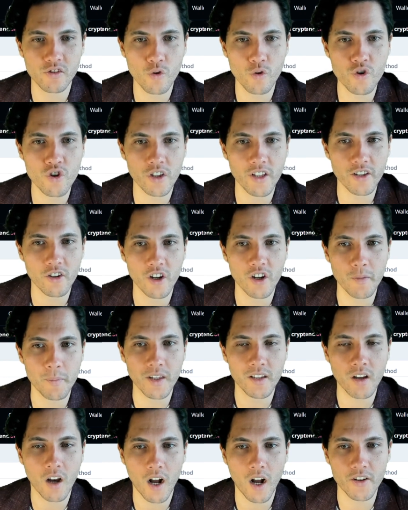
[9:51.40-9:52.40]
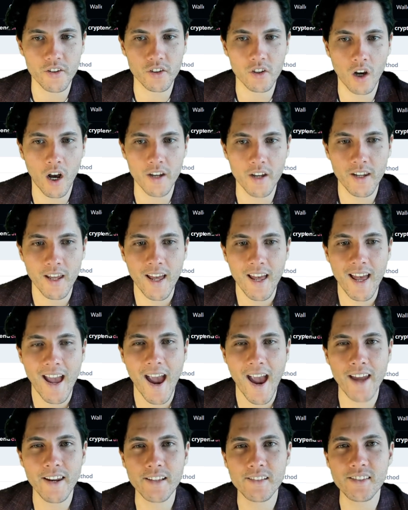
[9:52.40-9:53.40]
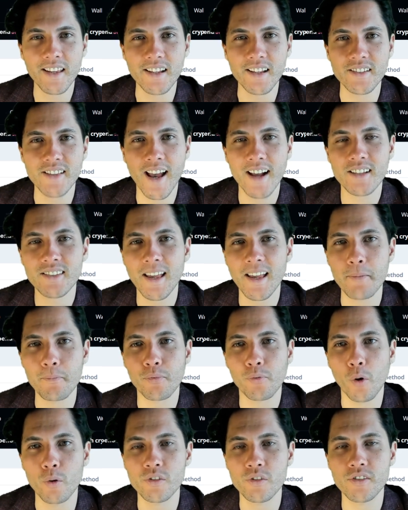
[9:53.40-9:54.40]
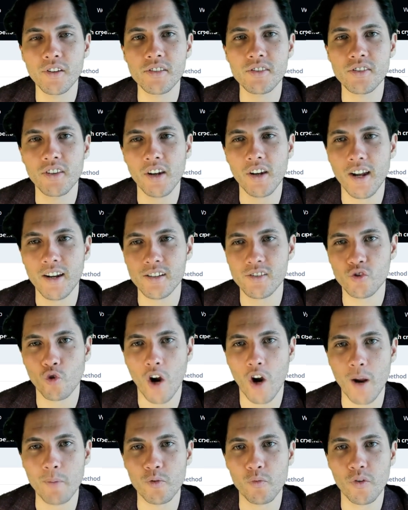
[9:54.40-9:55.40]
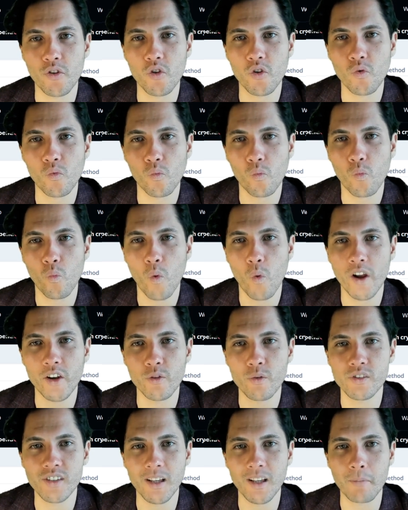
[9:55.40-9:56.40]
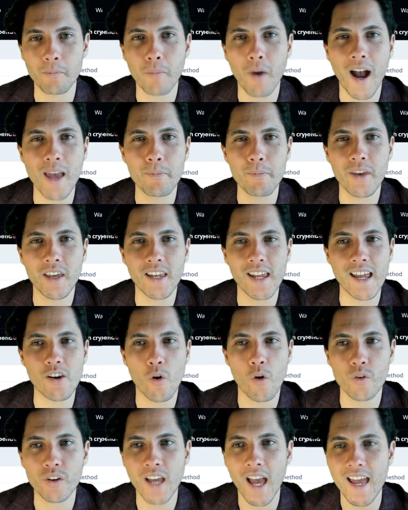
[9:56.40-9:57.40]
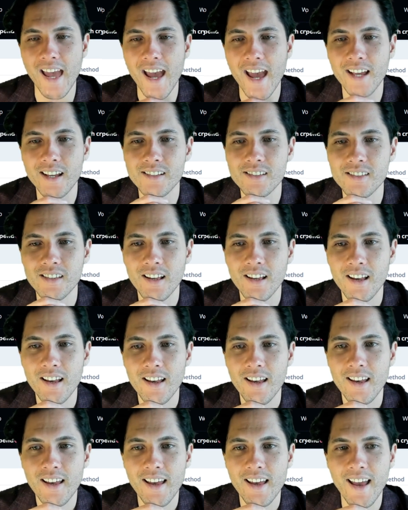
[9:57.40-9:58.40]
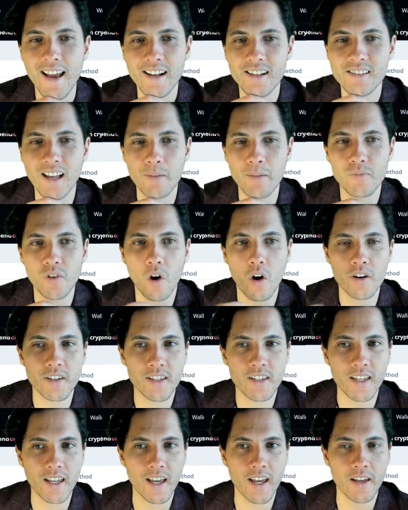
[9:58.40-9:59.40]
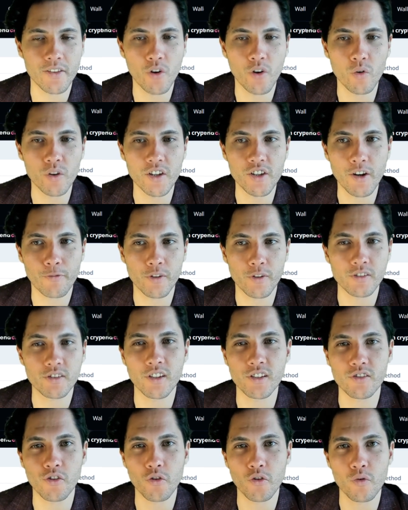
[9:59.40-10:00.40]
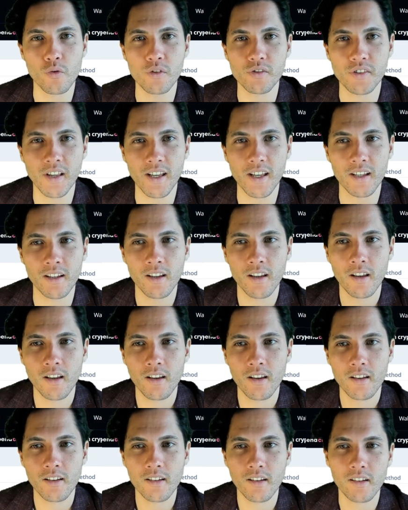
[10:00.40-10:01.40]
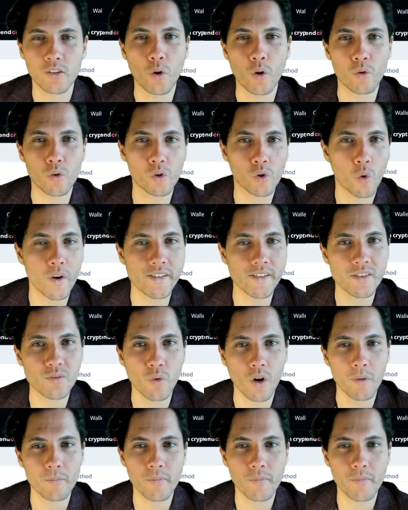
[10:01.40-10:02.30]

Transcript: usually going to be card-to-card. And it's the exact same process that I described with you when using Bybit and OKX. except on here, the only difference is using local coin swap,